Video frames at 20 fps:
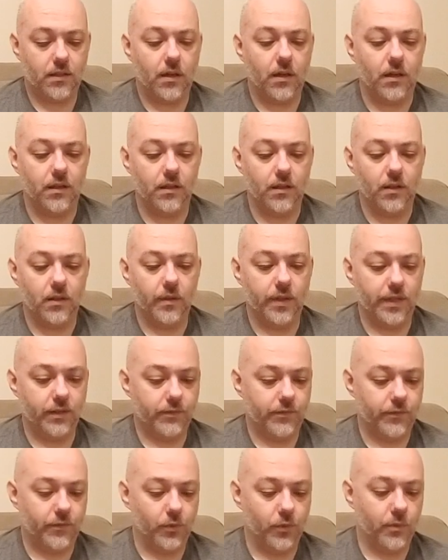ongoing
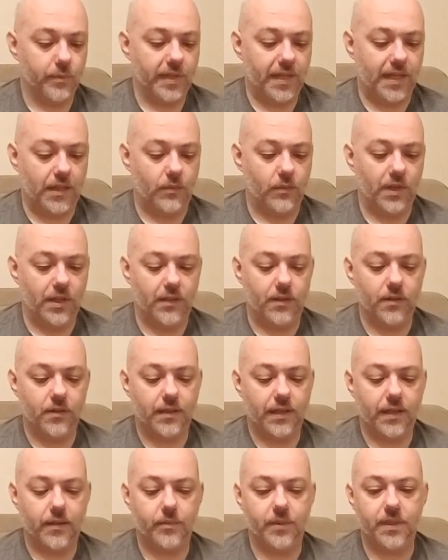format, whether
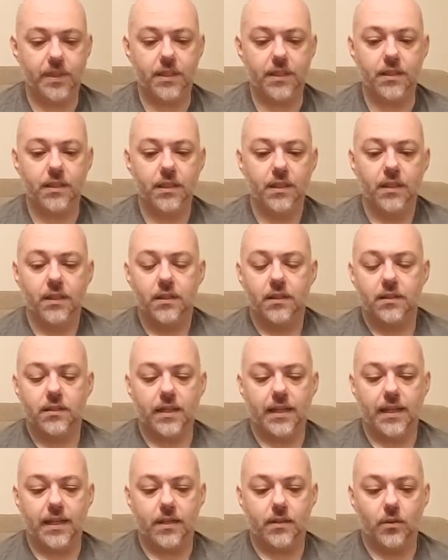they be
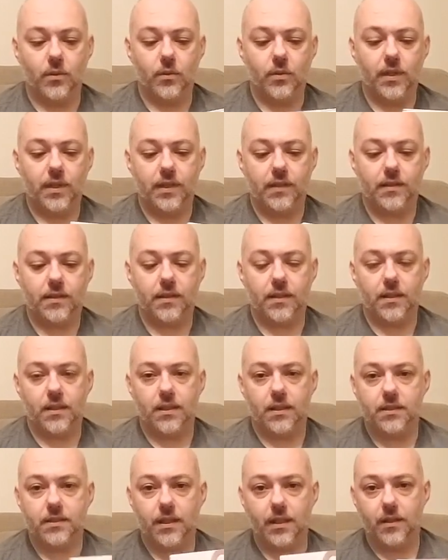like with
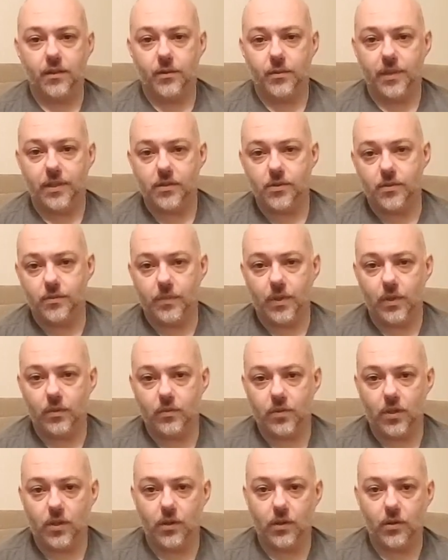Teo
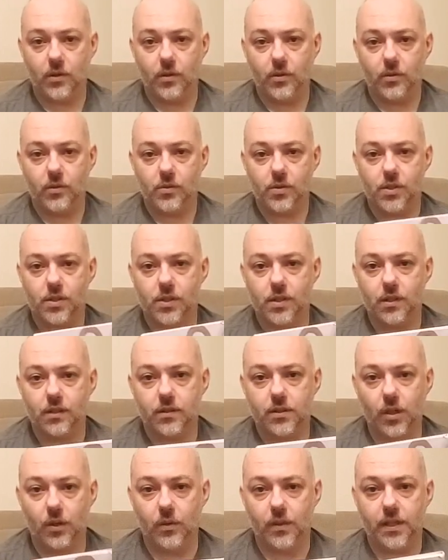Matsumoto's
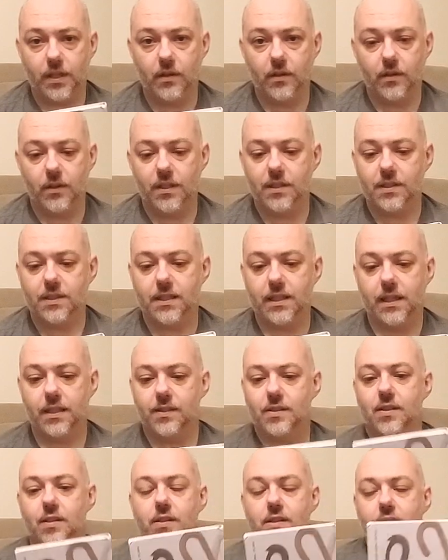Tokyo These
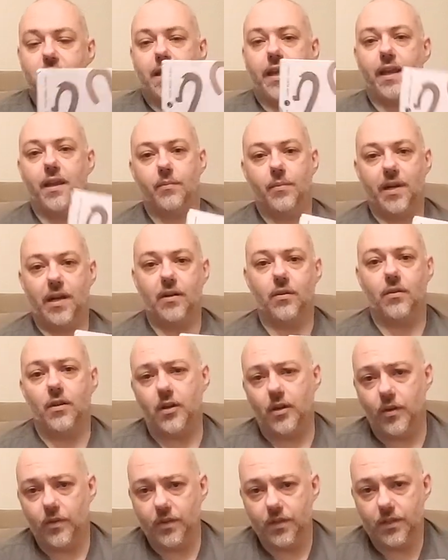Days, this came out
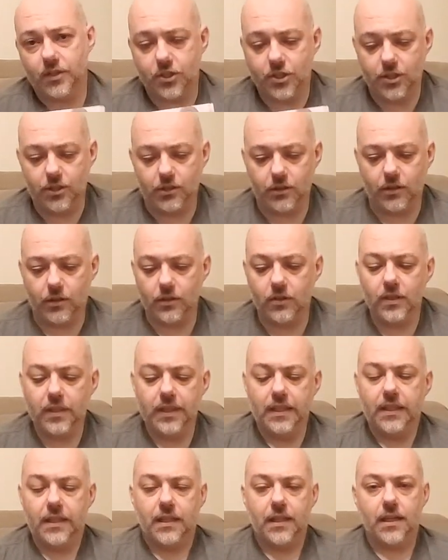all this year,
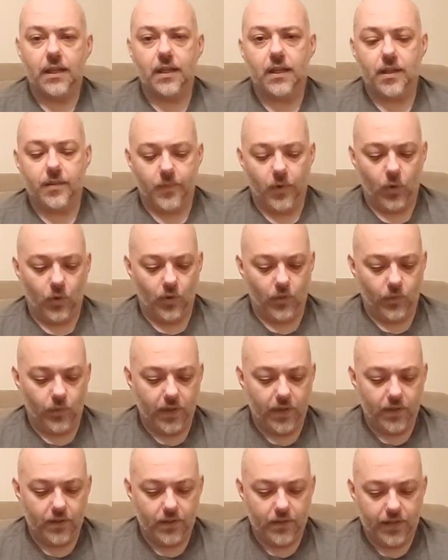or
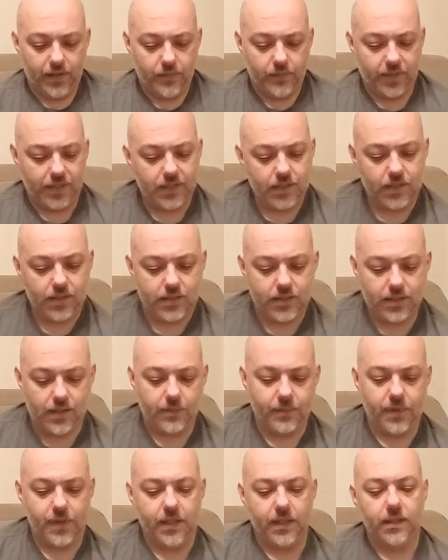whether they be
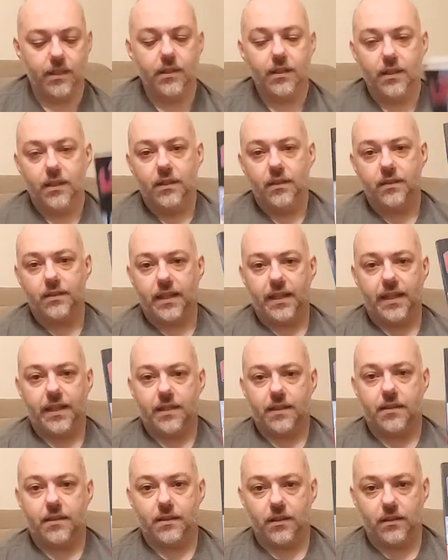something
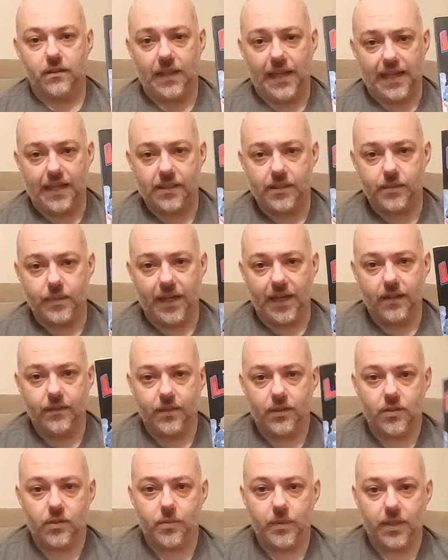like The Last Man
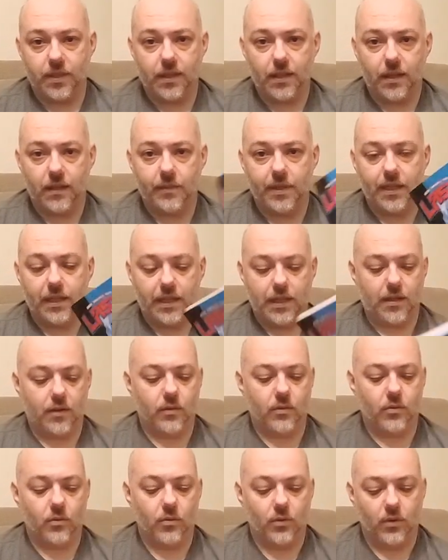that's been coming out,
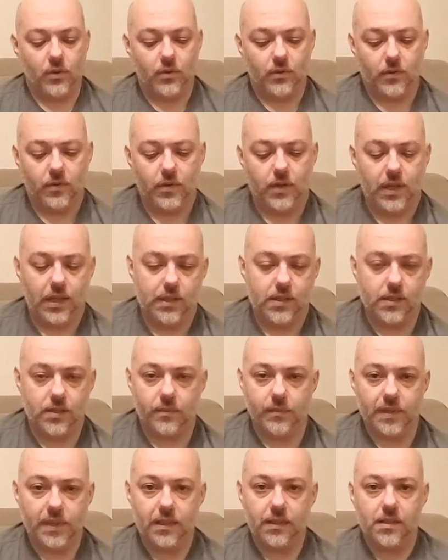or
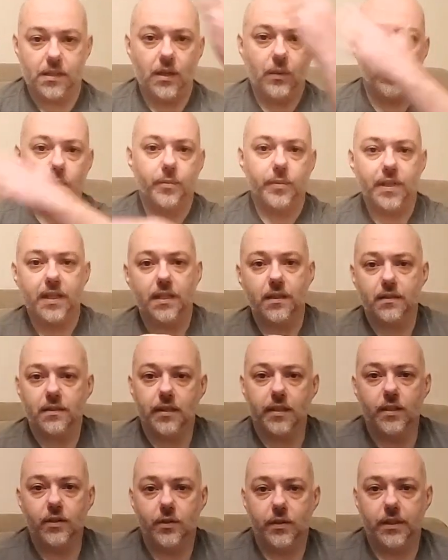some things that will be
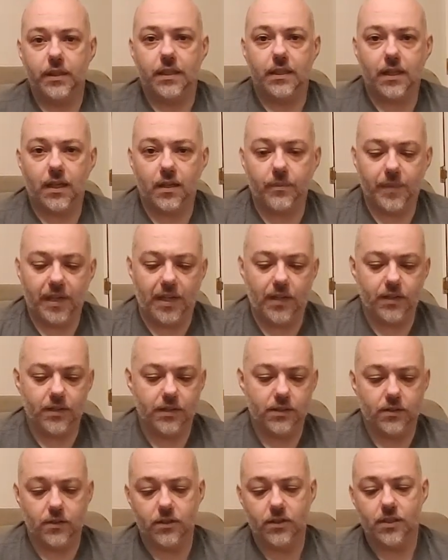continuing to come out.
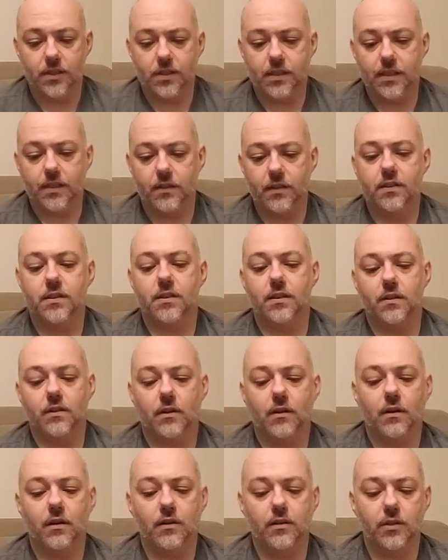These are just series that
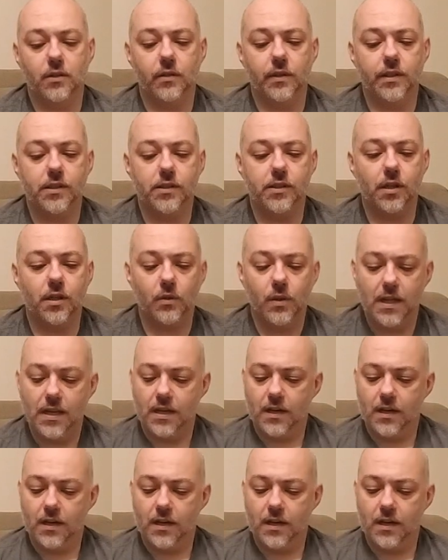are ongoing. So